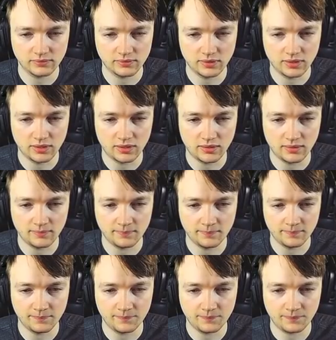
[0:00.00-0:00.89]

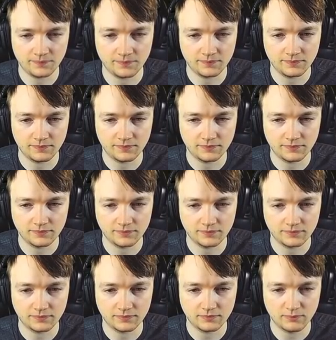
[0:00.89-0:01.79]
I
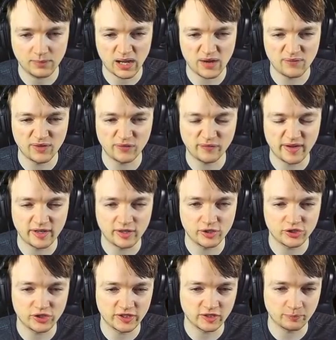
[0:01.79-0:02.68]
have enough
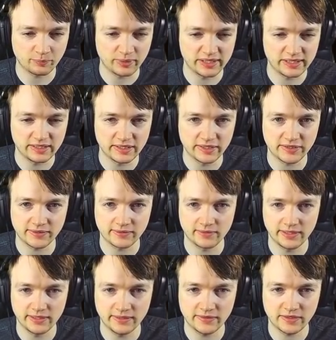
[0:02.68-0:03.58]
energy to play these
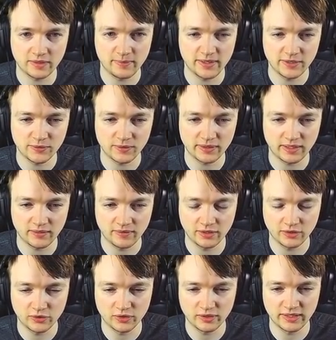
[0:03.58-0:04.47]
3, so I might as well get rid
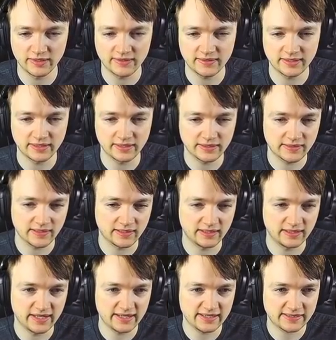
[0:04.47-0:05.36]
of Good Instincts,
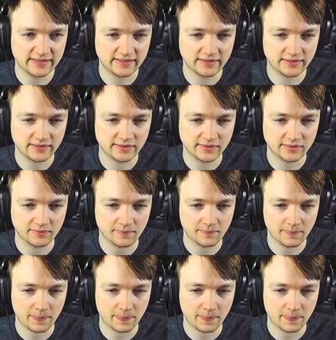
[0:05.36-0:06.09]
unless